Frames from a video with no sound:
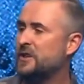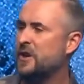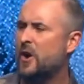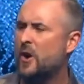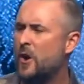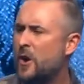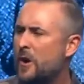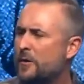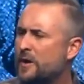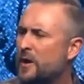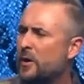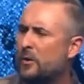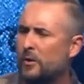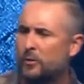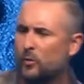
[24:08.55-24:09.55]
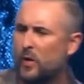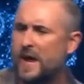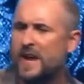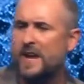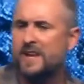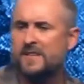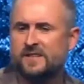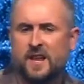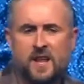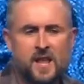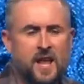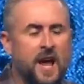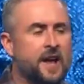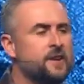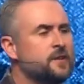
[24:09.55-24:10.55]
all the old ways
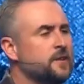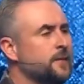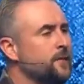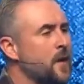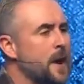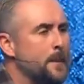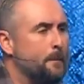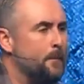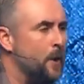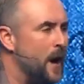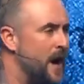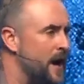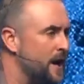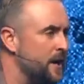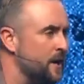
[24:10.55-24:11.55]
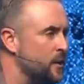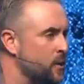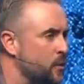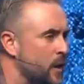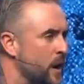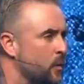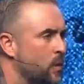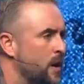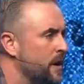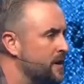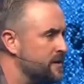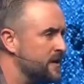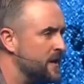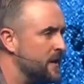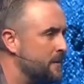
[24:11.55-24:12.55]
I used to find pride in who I
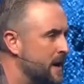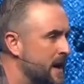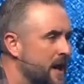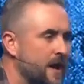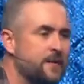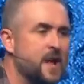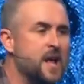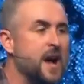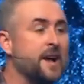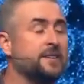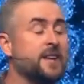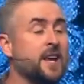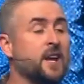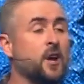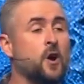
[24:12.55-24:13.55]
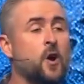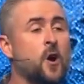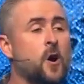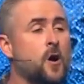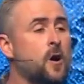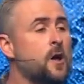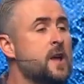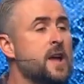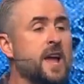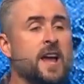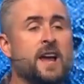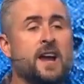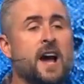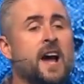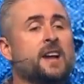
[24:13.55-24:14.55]
was and in my life. I take it all
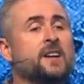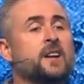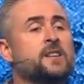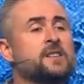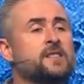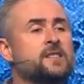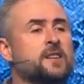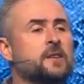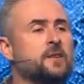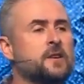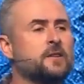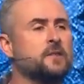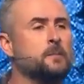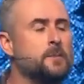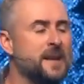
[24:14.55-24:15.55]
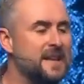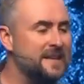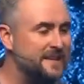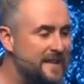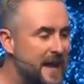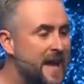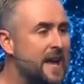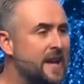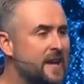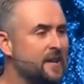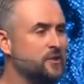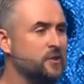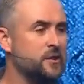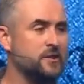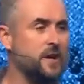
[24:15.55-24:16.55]
and I consider it to be
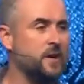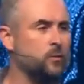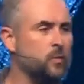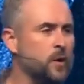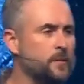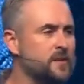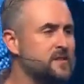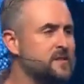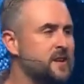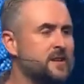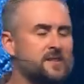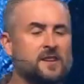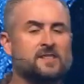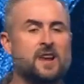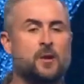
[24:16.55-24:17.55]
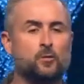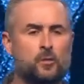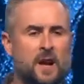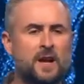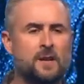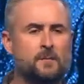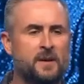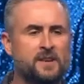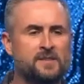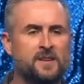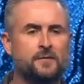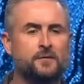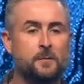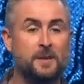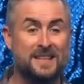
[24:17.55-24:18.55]
dead. Just like Romans 6 says, I reckon
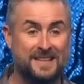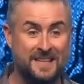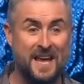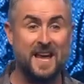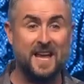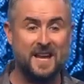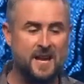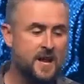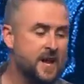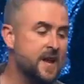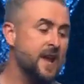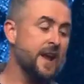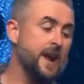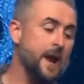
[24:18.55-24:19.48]
myself to be dead and